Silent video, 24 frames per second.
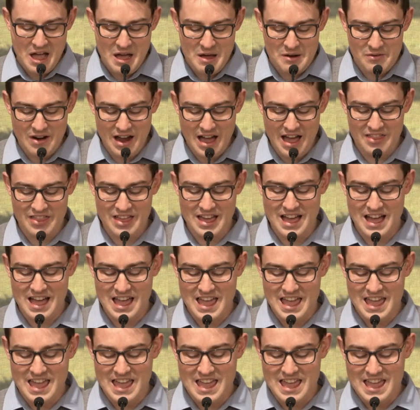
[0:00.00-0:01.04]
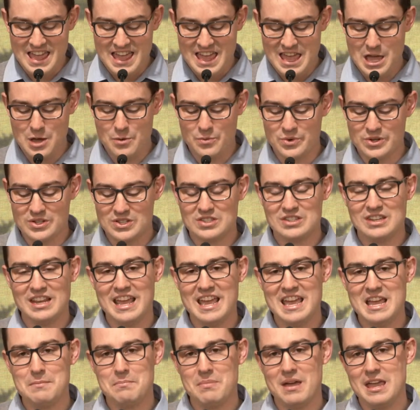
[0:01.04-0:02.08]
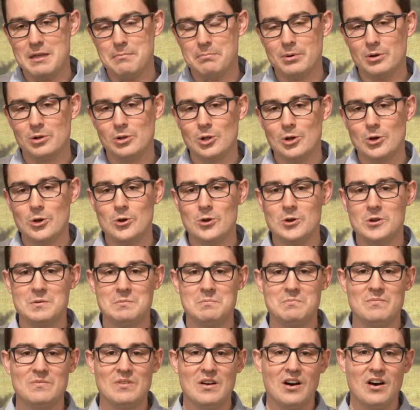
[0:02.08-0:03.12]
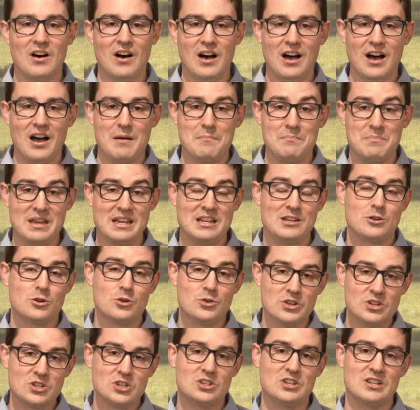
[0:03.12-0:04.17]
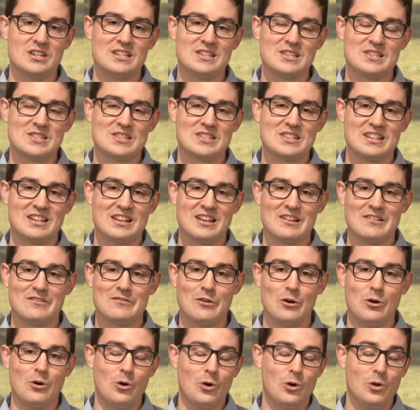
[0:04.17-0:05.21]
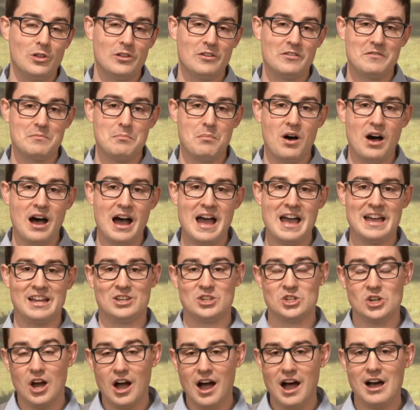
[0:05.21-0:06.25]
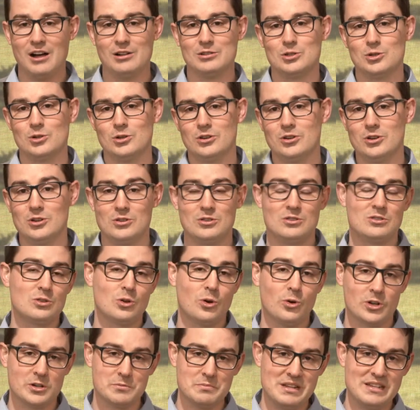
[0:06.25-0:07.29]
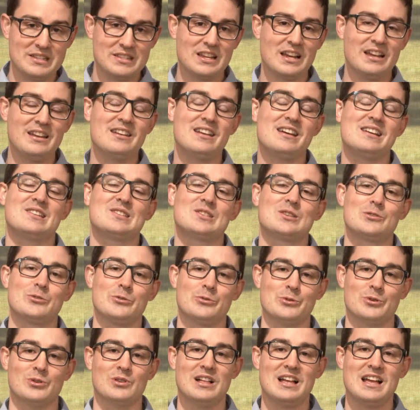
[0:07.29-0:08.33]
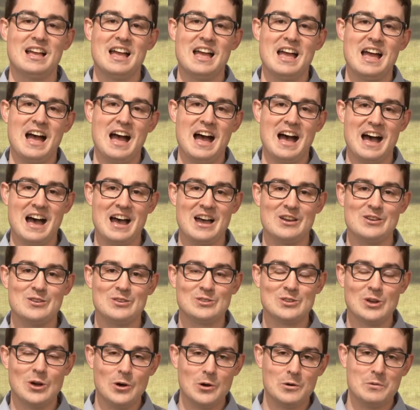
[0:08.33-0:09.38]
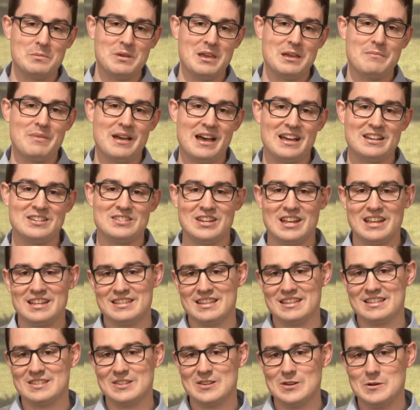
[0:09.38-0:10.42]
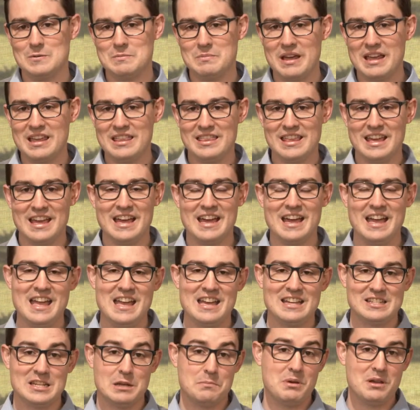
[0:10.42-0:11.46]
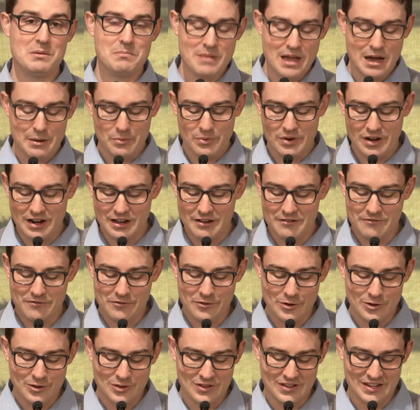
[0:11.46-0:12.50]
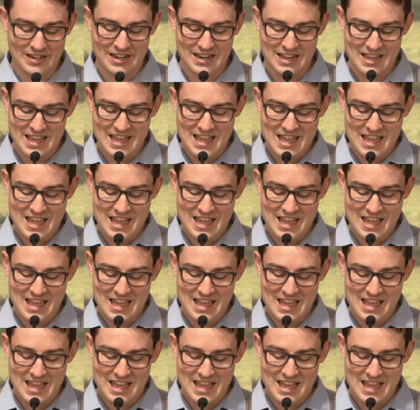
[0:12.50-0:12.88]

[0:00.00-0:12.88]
Rather, it was seeing people who'd been Christians for all of my childhood, who taught me Sunday school, who told me about Jesus, who'd been there to pick me up when I'd fallen.